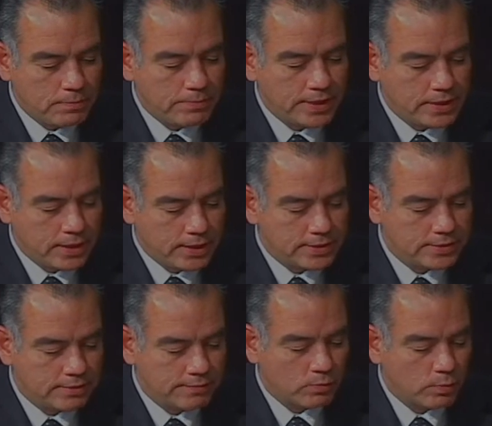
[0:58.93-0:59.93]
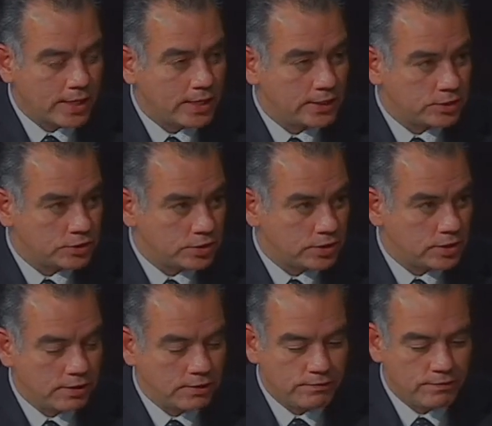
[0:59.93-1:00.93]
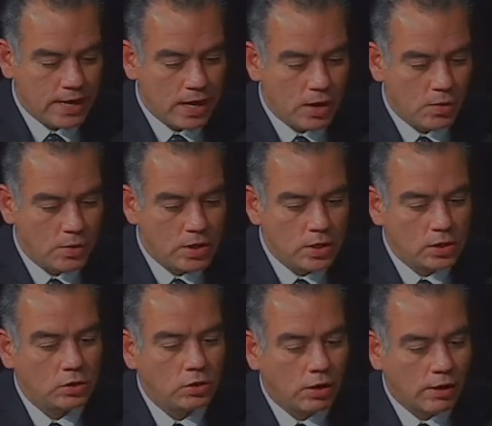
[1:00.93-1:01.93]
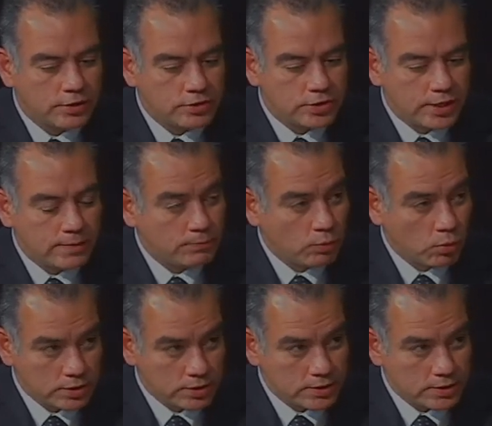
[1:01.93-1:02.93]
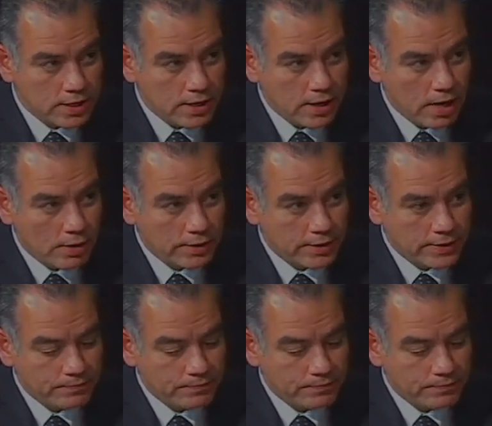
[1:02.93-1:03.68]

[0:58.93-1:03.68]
because of the recognition of how large and important our